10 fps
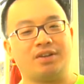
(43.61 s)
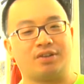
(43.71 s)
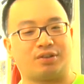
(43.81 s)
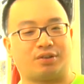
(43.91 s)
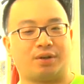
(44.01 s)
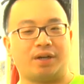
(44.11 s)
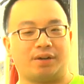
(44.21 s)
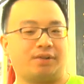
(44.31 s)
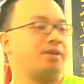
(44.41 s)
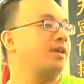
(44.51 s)

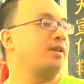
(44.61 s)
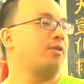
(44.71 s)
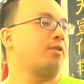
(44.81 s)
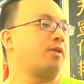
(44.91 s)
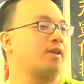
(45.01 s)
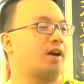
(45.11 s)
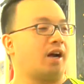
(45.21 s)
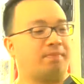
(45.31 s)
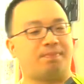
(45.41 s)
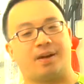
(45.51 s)
triggered or
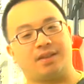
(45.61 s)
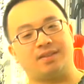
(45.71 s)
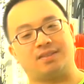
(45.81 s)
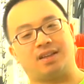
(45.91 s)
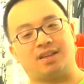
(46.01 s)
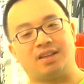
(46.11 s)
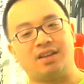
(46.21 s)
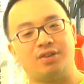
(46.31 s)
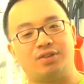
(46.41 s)
hyped by this gun,